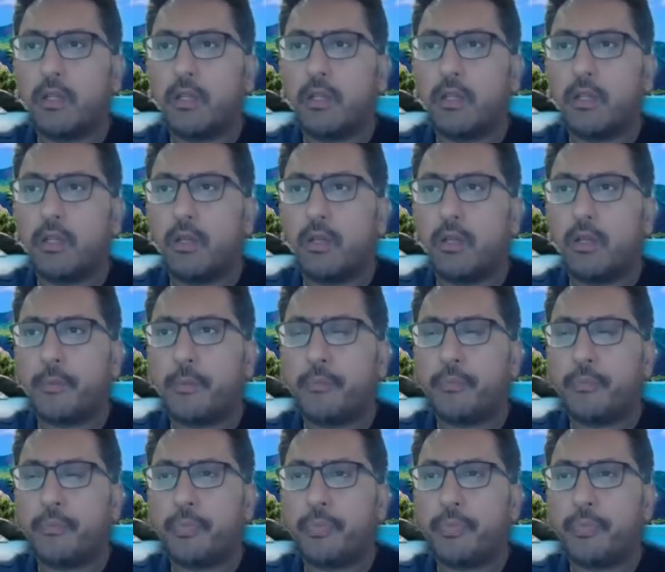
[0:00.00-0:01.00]
Okay.
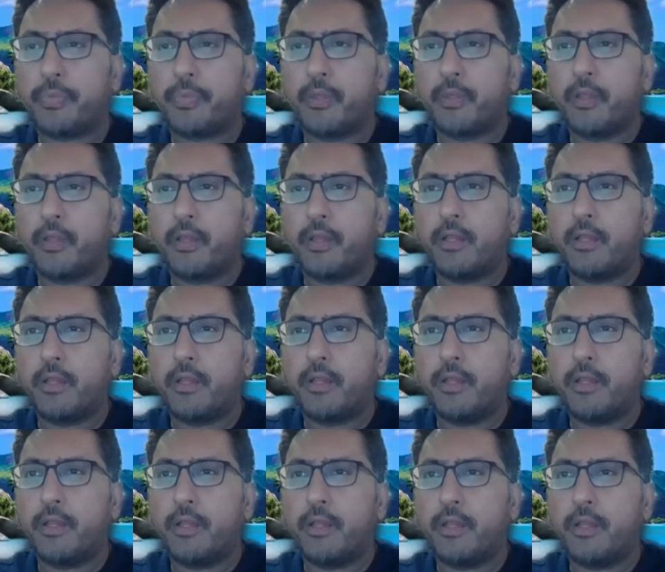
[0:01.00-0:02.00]

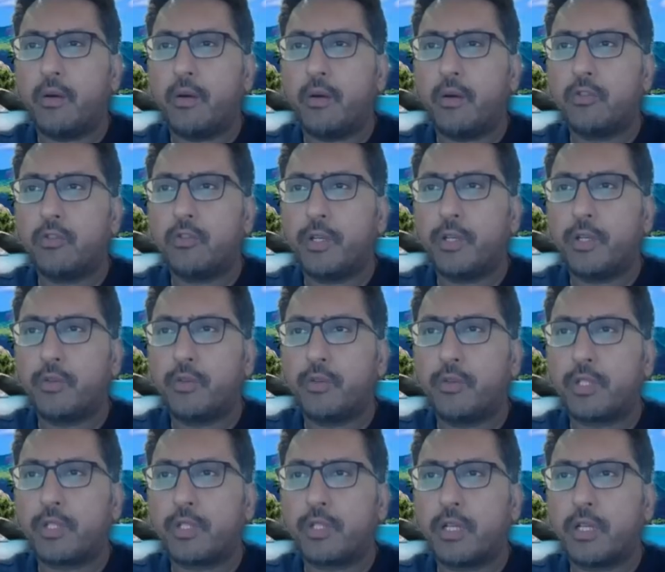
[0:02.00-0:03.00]
Now super user
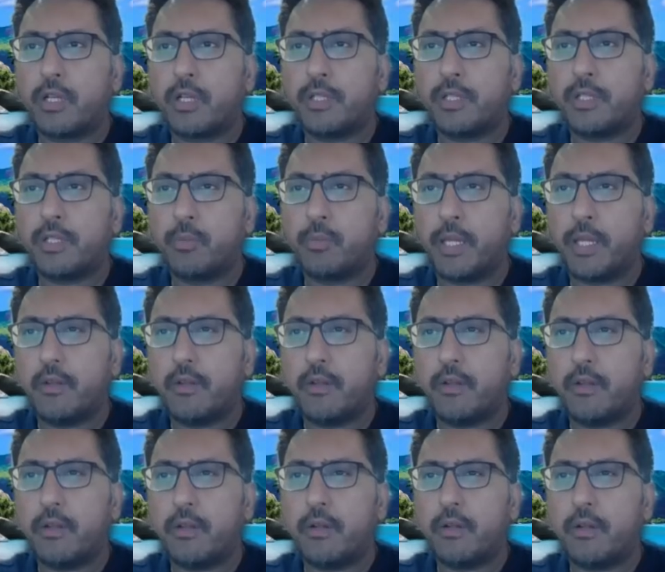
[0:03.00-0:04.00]
comes into play.
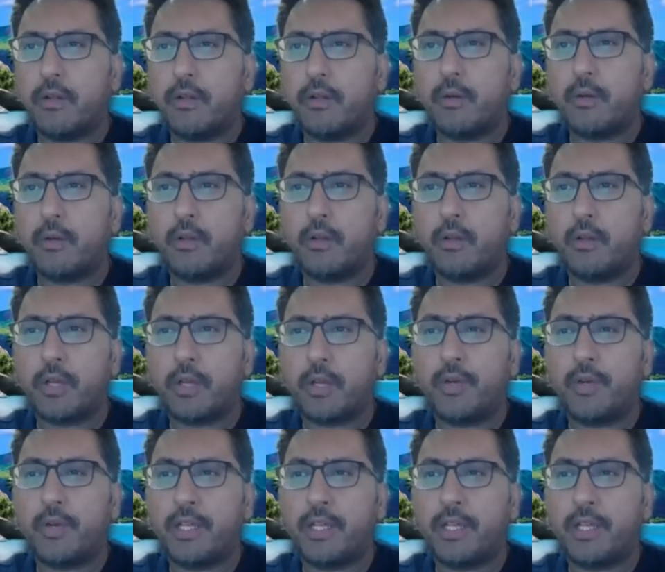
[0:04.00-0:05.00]

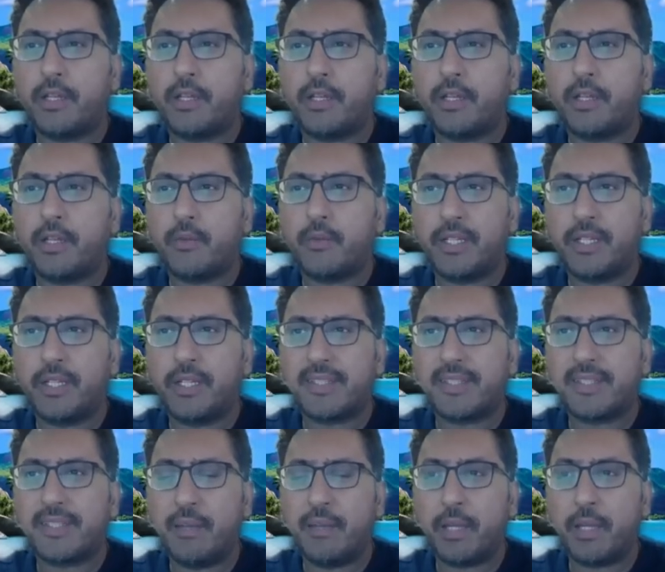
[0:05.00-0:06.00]
Okay, when it's the
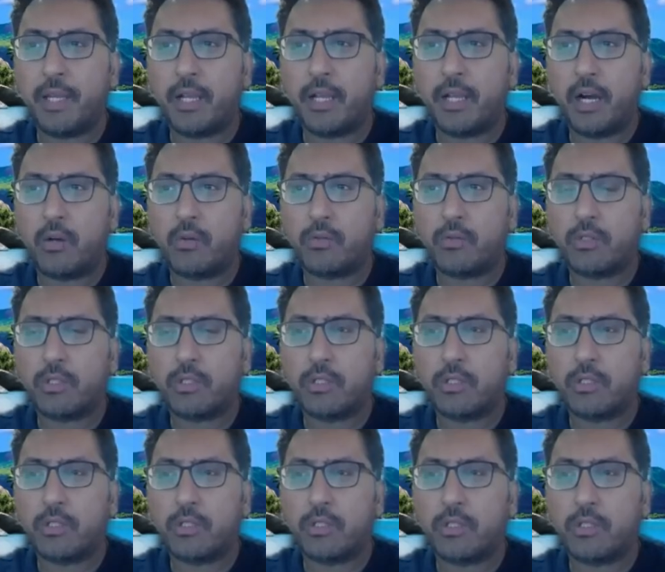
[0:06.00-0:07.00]
same account,
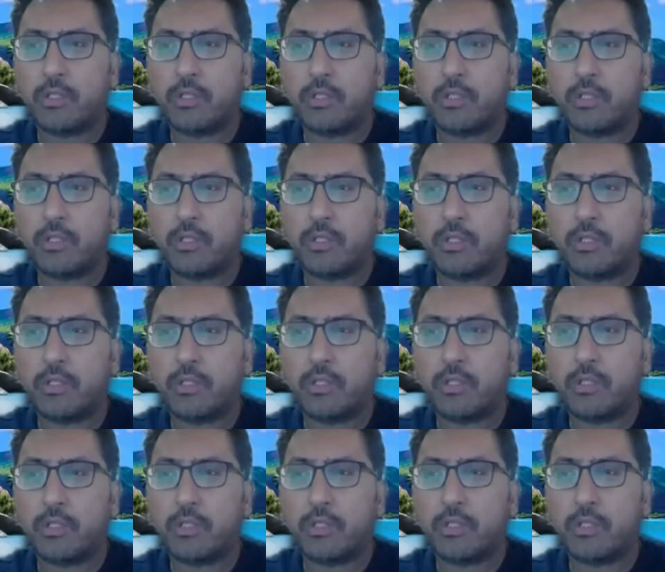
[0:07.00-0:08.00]

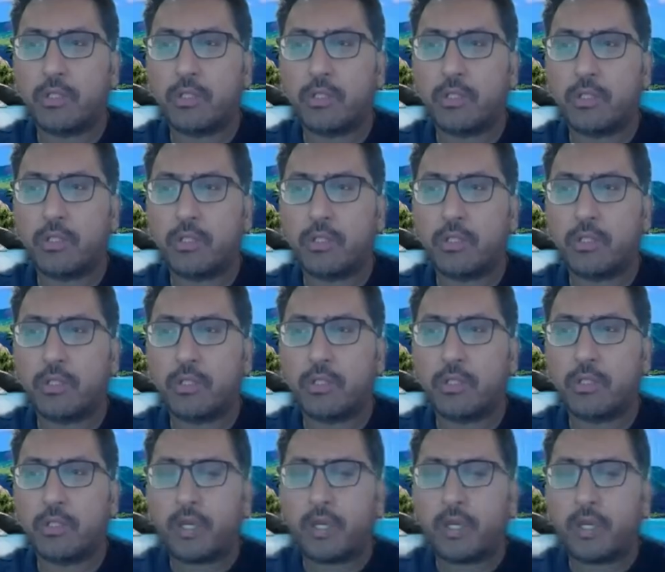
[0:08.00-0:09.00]
okay, and then same
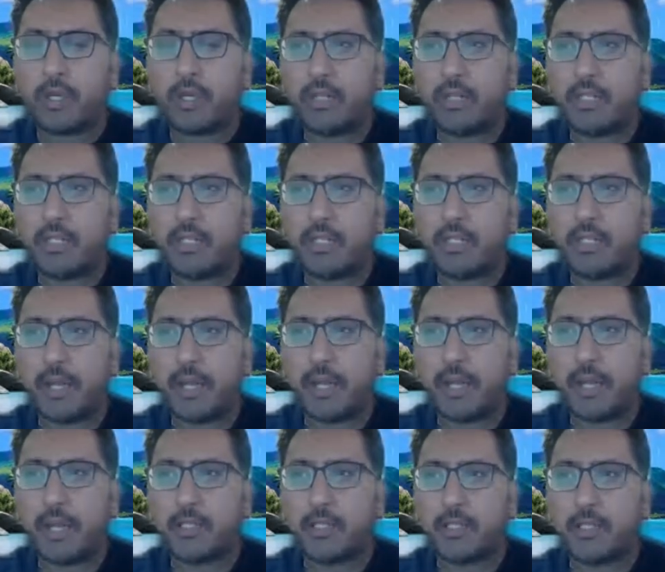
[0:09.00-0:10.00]
account, this
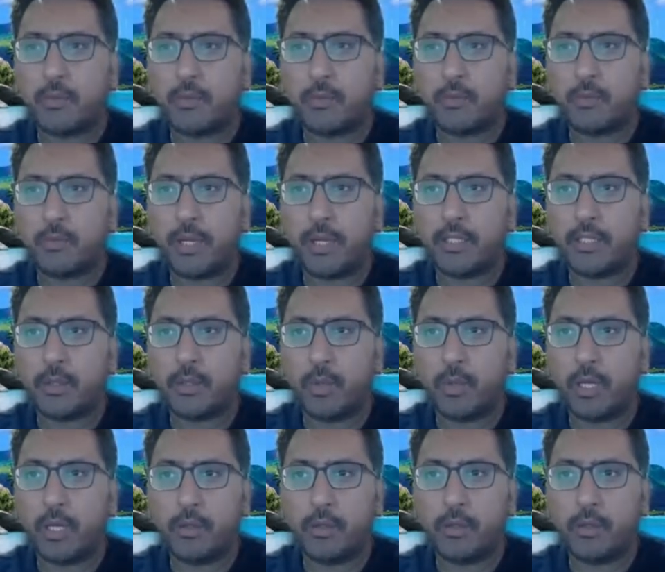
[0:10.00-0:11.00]
manager
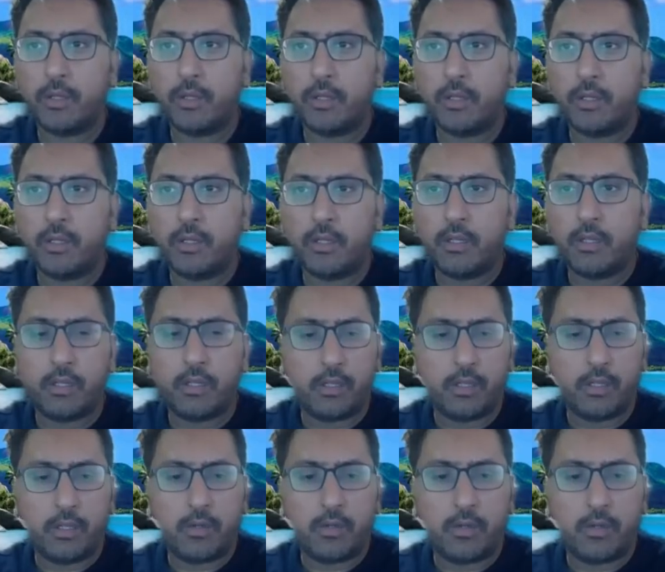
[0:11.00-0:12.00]
one
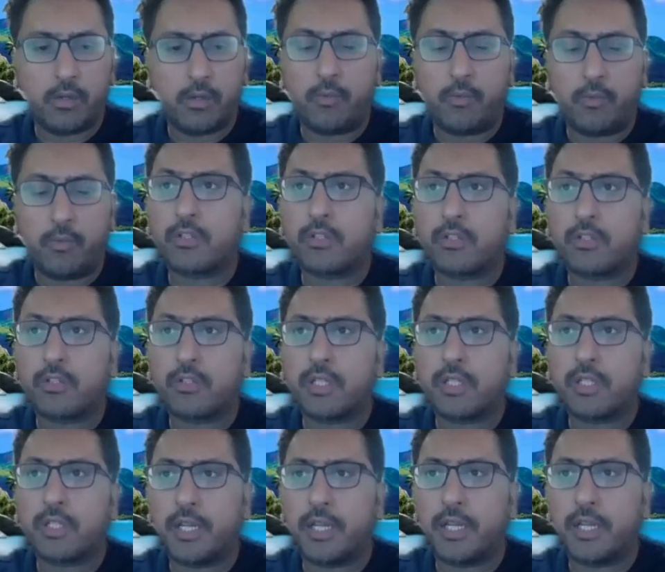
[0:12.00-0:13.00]
wants to see
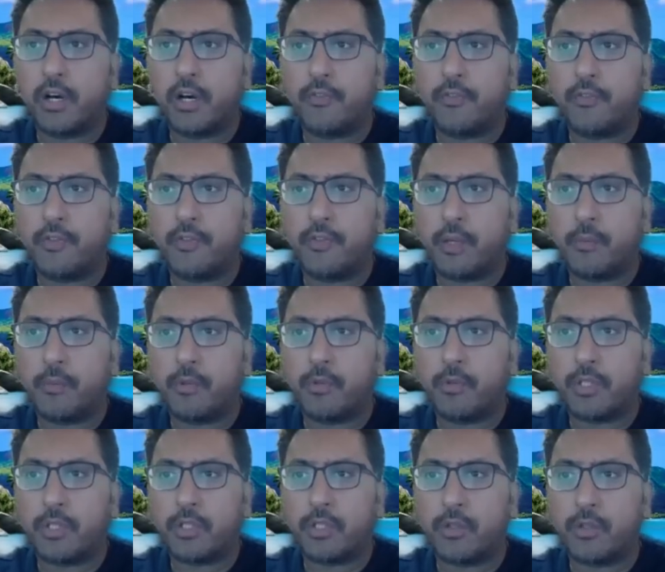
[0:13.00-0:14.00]
data of VM
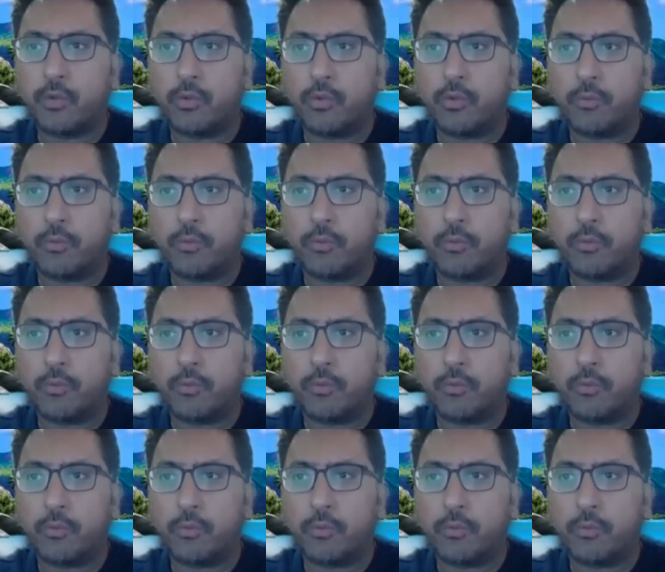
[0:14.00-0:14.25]
user 2.